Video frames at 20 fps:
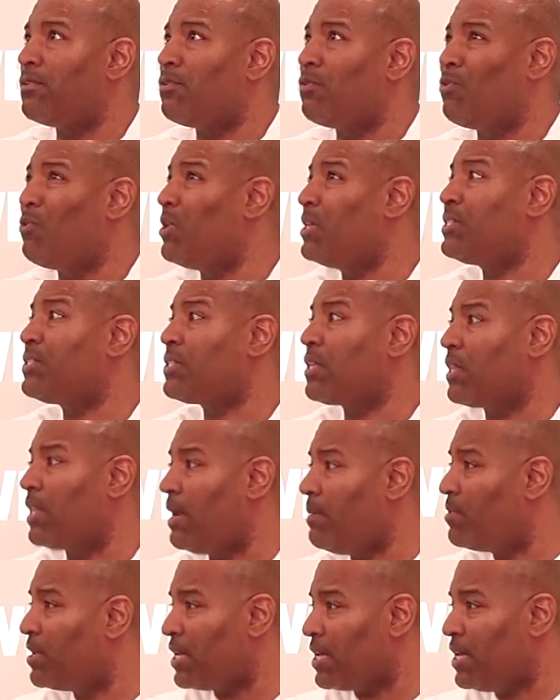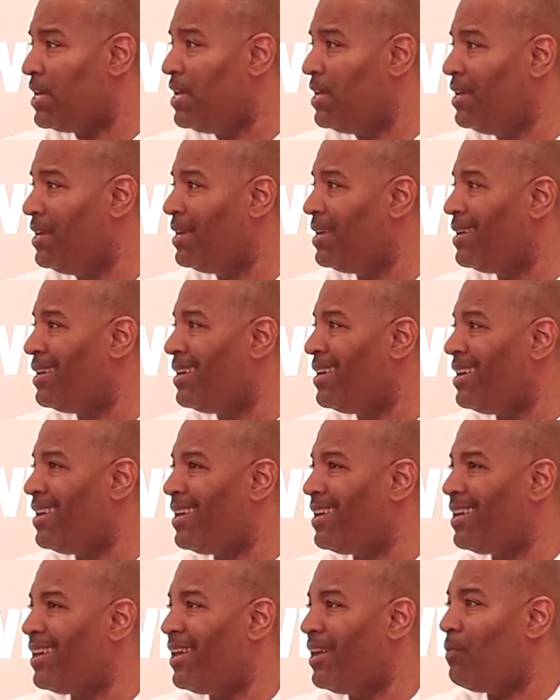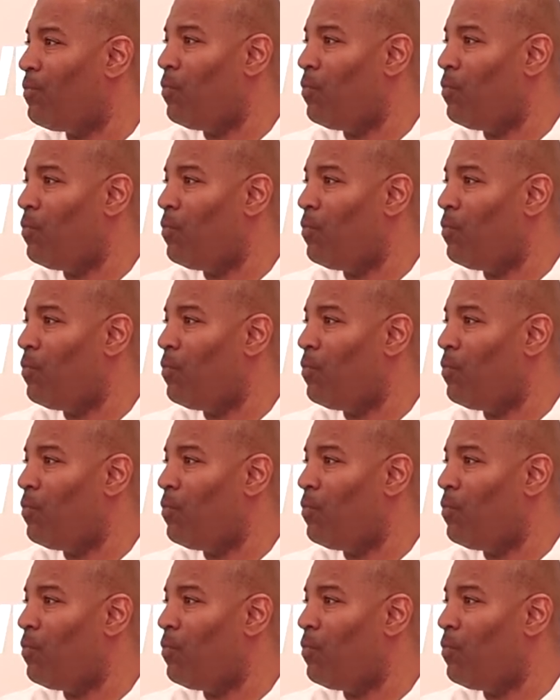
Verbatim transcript: or his celebrity. It